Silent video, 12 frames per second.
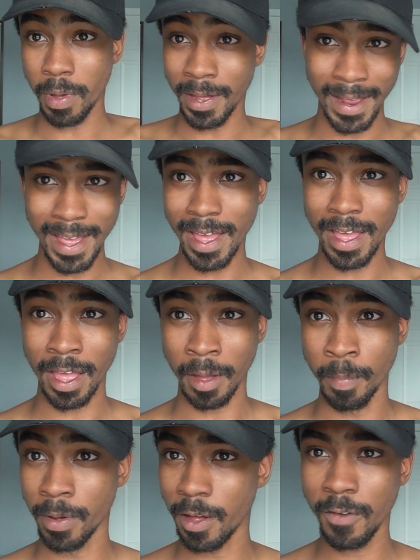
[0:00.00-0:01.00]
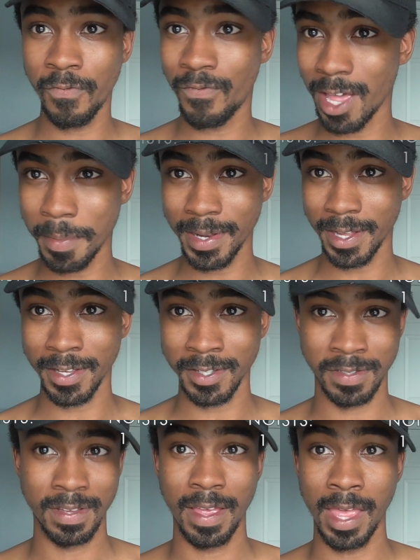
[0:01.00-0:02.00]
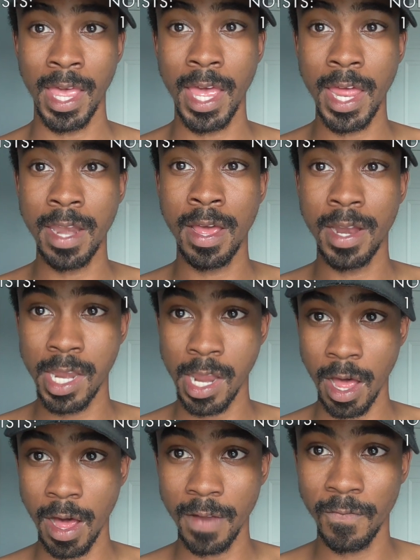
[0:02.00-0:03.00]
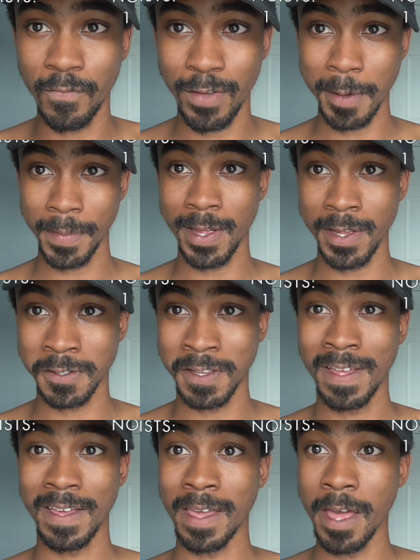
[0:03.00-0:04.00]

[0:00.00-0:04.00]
But hey, both feminists and non feminists